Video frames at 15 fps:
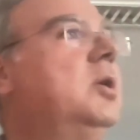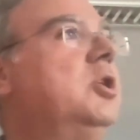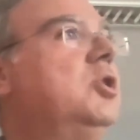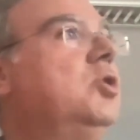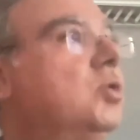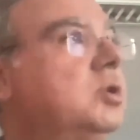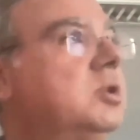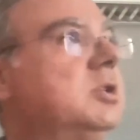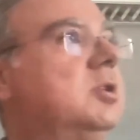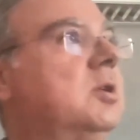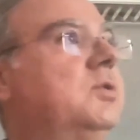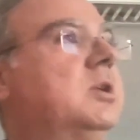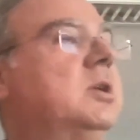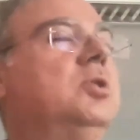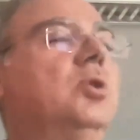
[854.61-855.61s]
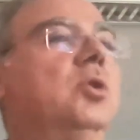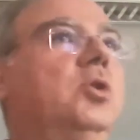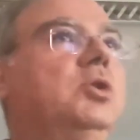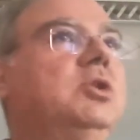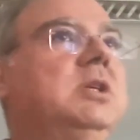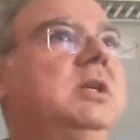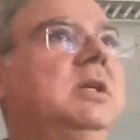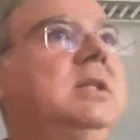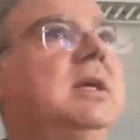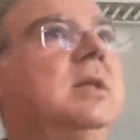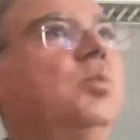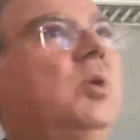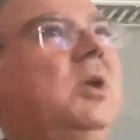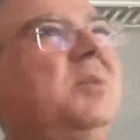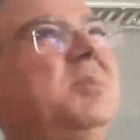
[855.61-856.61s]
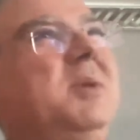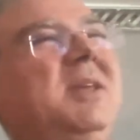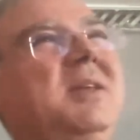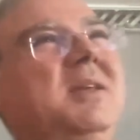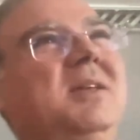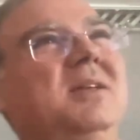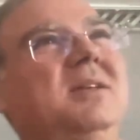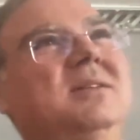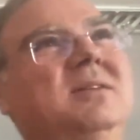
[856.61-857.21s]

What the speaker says: uses of technology that will be